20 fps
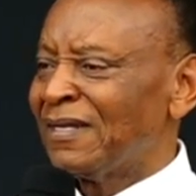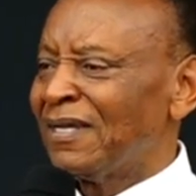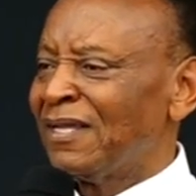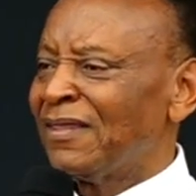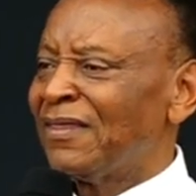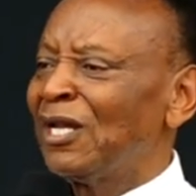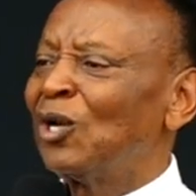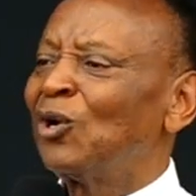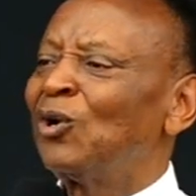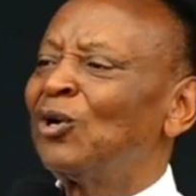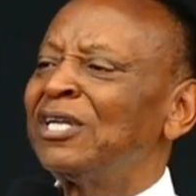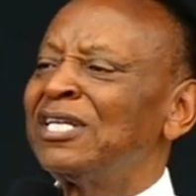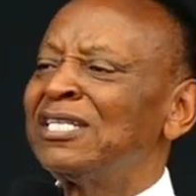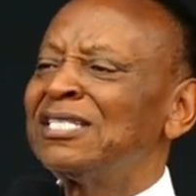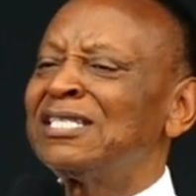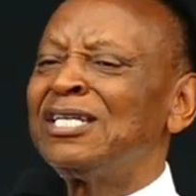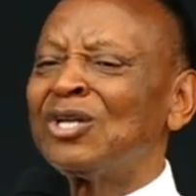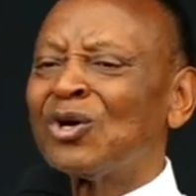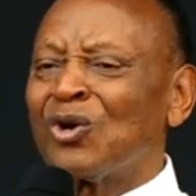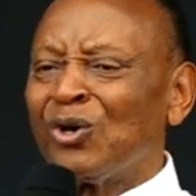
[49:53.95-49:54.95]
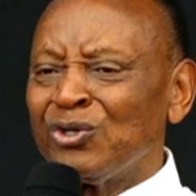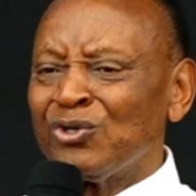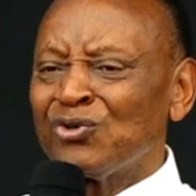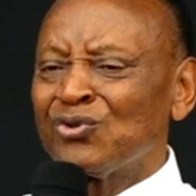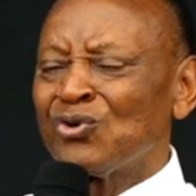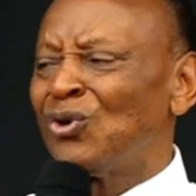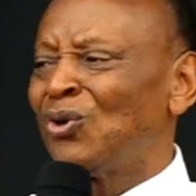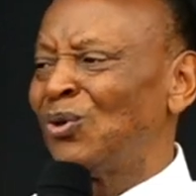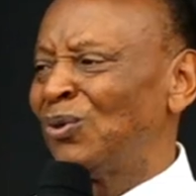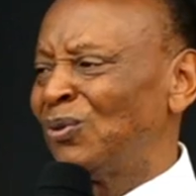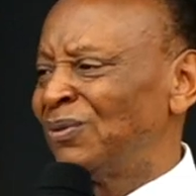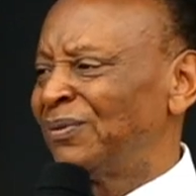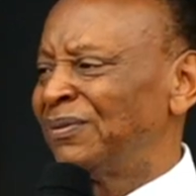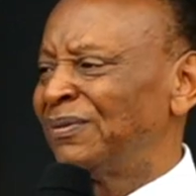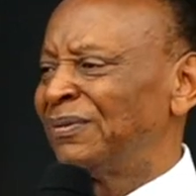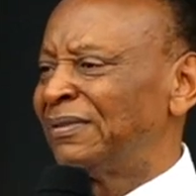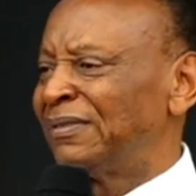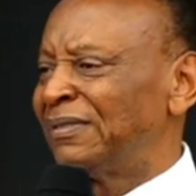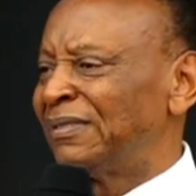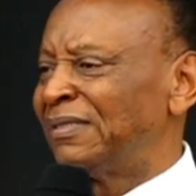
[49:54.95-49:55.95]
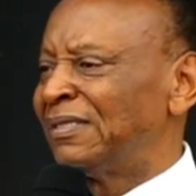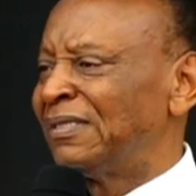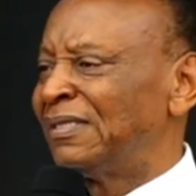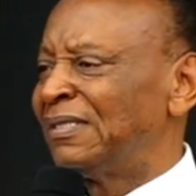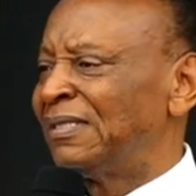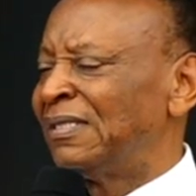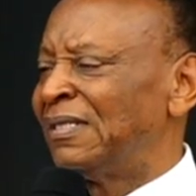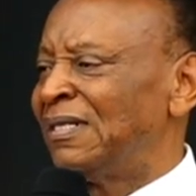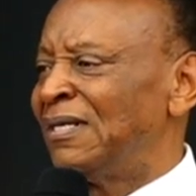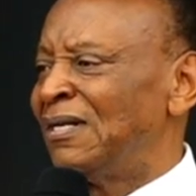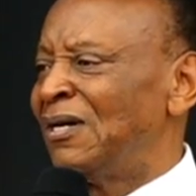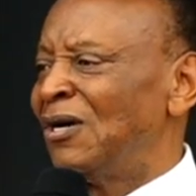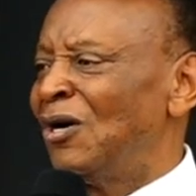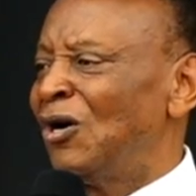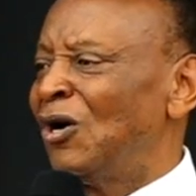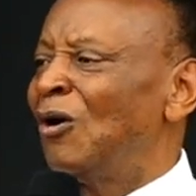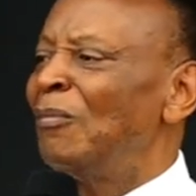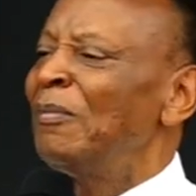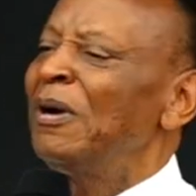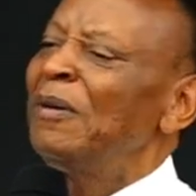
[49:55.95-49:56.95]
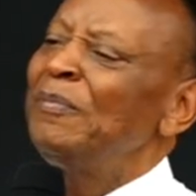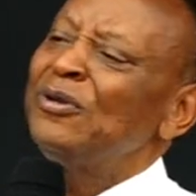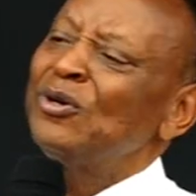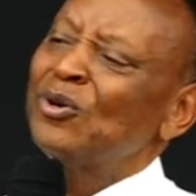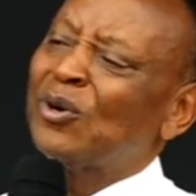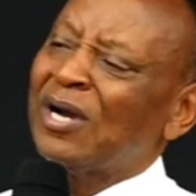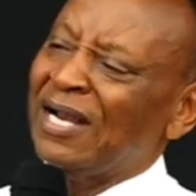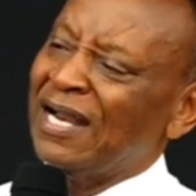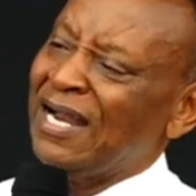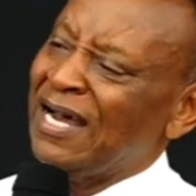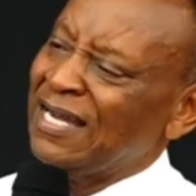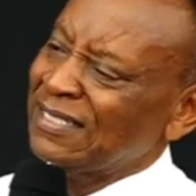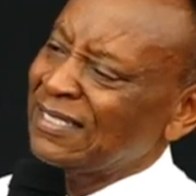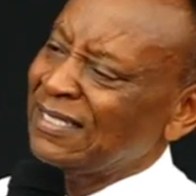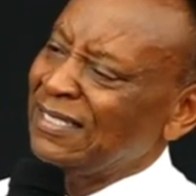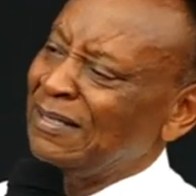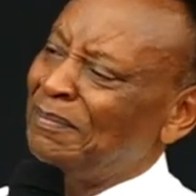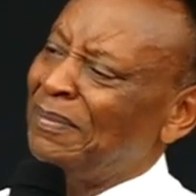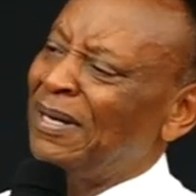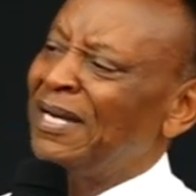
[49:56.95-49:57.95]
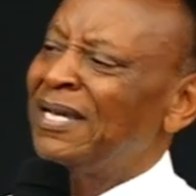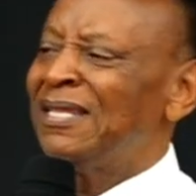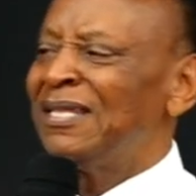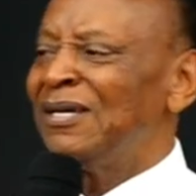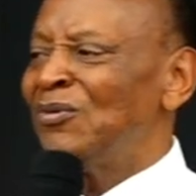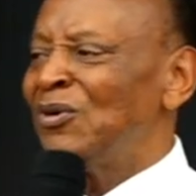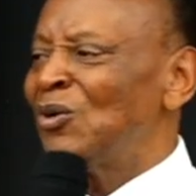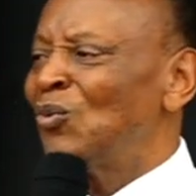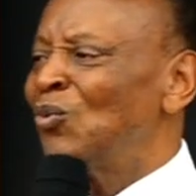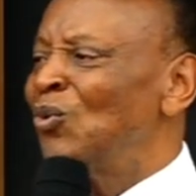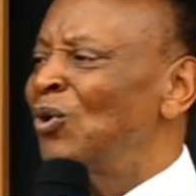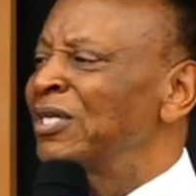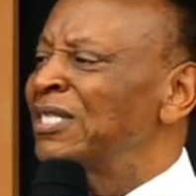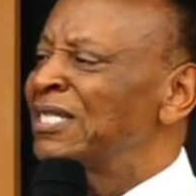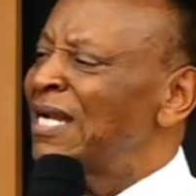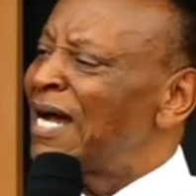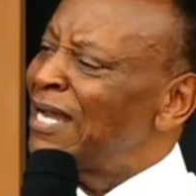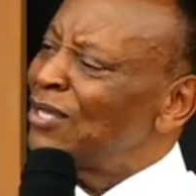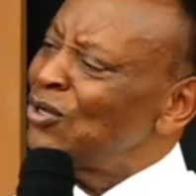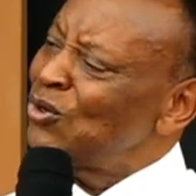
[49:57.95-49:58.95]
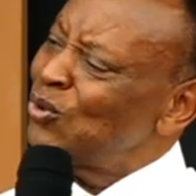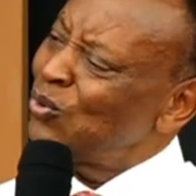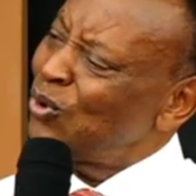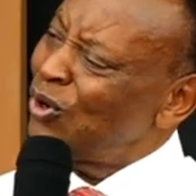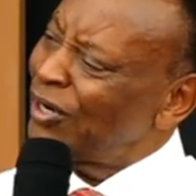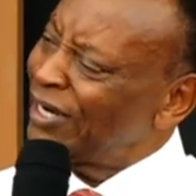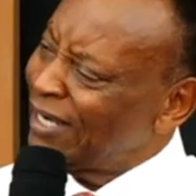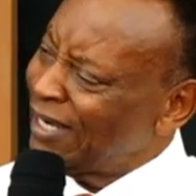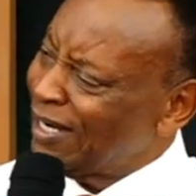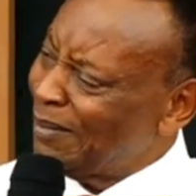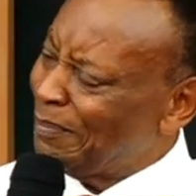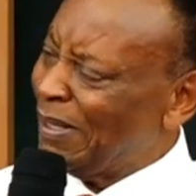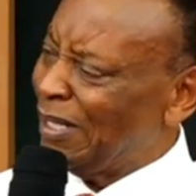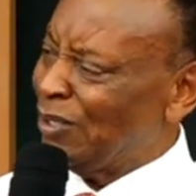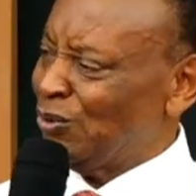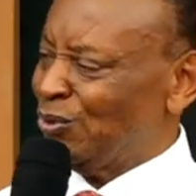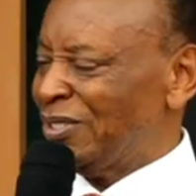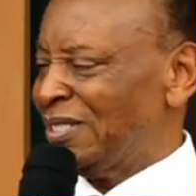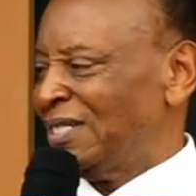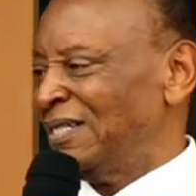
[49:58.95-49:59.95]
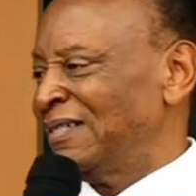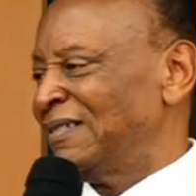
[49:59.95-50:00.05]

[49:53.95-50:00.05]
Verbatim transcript: The Lord is in control. Or maybe you can ask them, by the way, what are you worrying about?